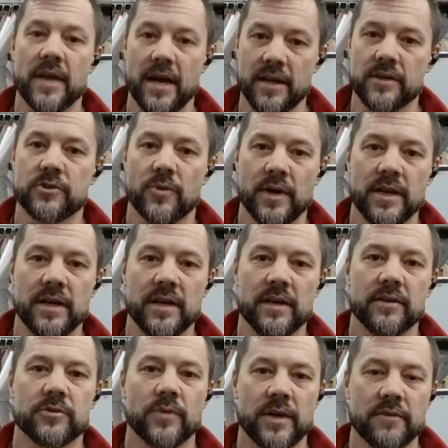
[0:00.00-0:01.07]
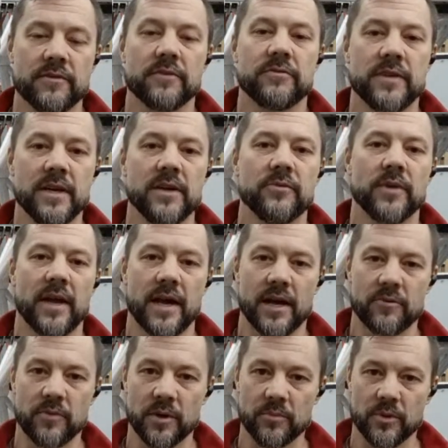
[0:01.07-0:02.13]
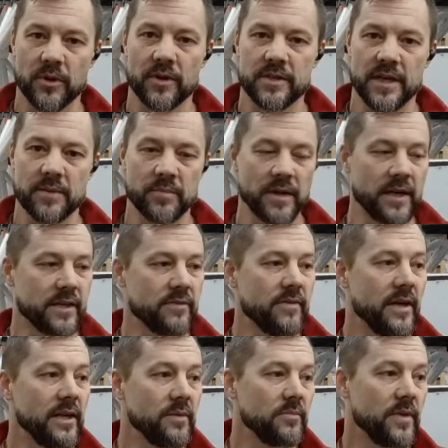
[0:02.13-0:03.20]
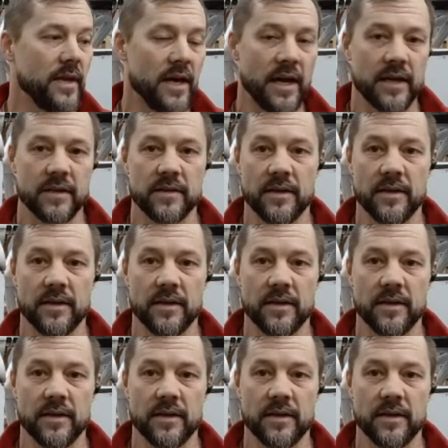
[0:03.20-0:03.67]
then at 2015 when I had 1 prototype leg developed that